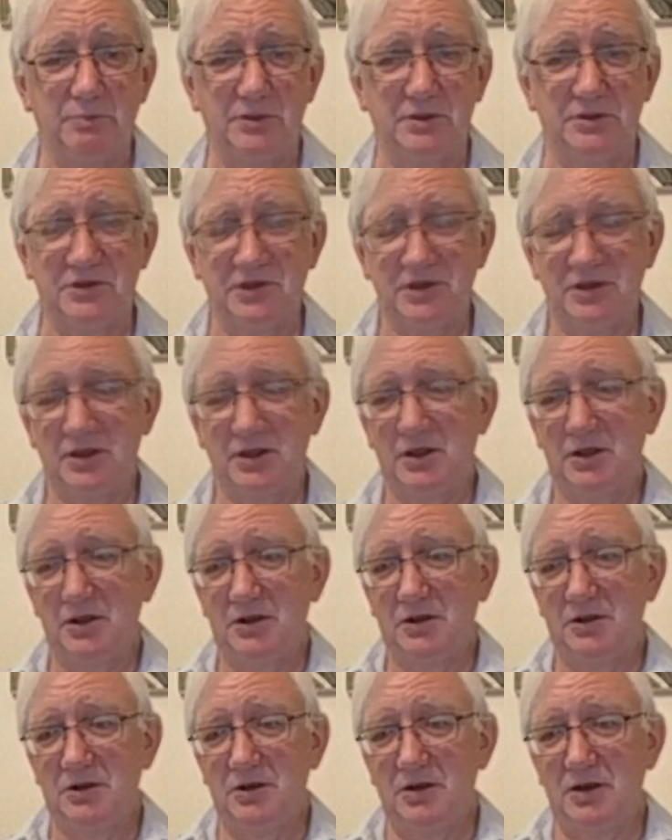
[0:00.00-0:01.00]
But
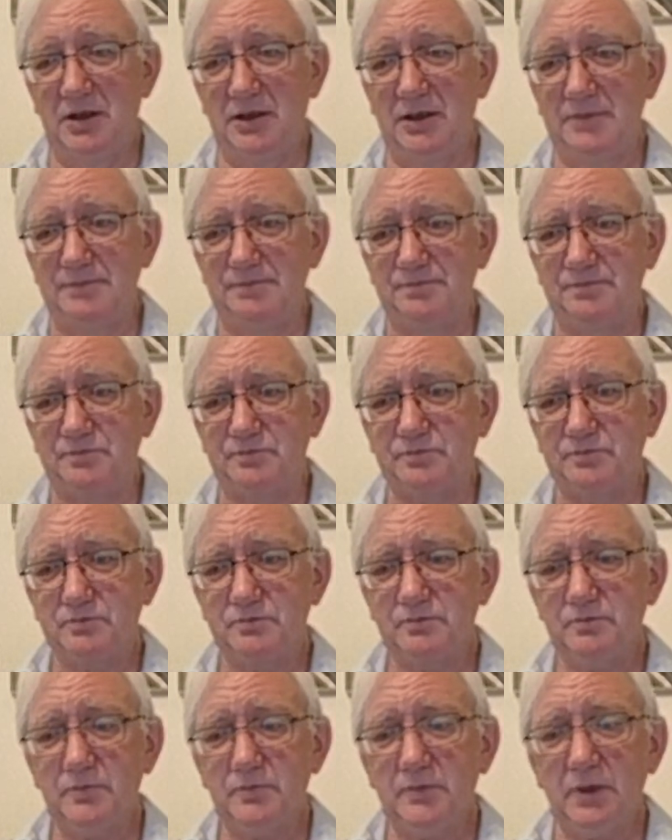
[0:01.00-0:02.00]

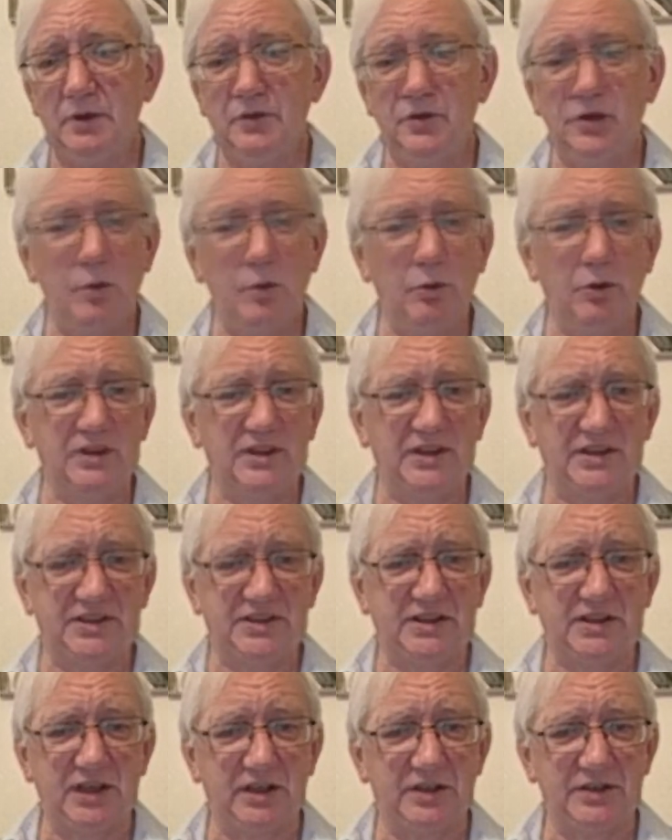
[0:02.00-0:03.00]
no one
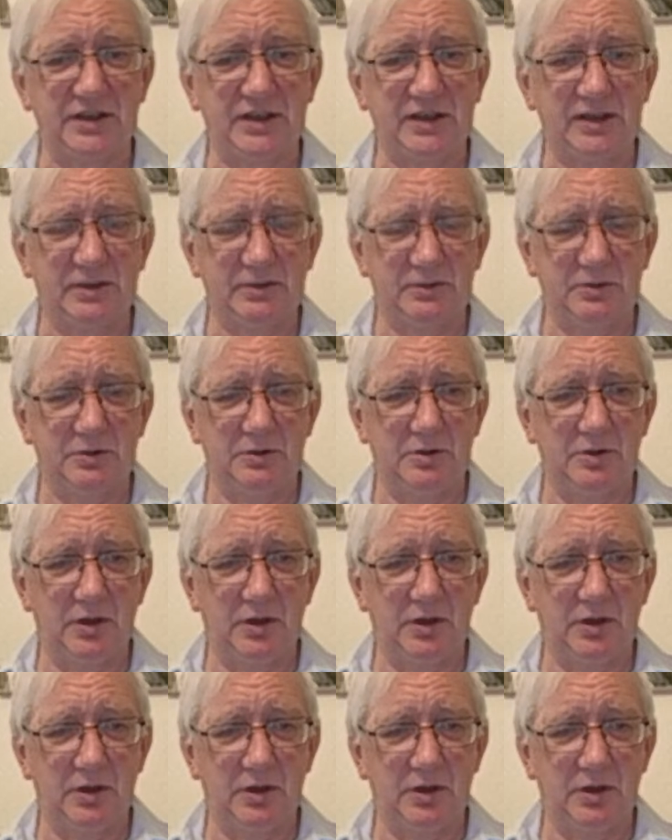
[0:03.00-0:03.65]
has any idea,